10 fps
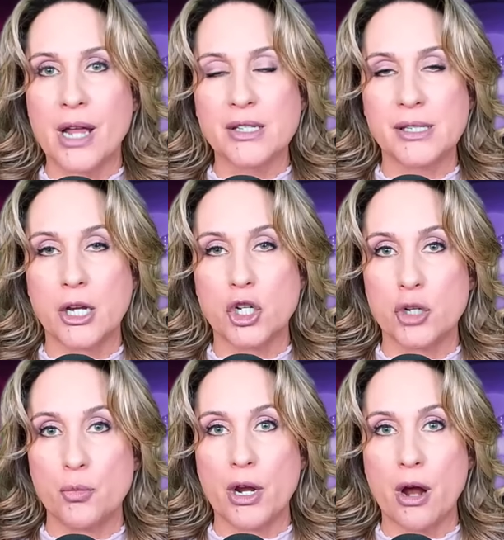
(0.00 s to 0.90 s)
next night
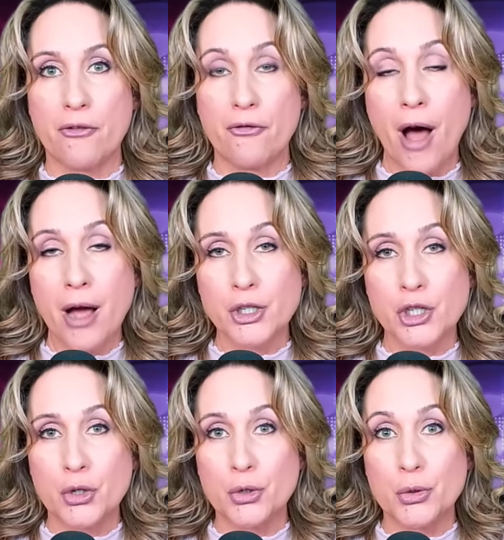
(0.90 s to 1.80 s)
she went on Fox
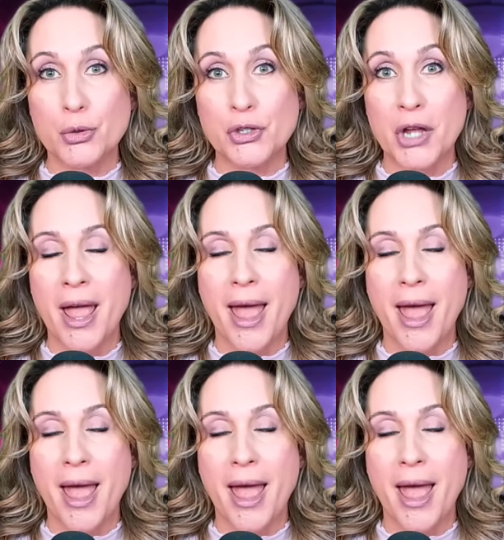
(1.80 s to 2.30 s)
News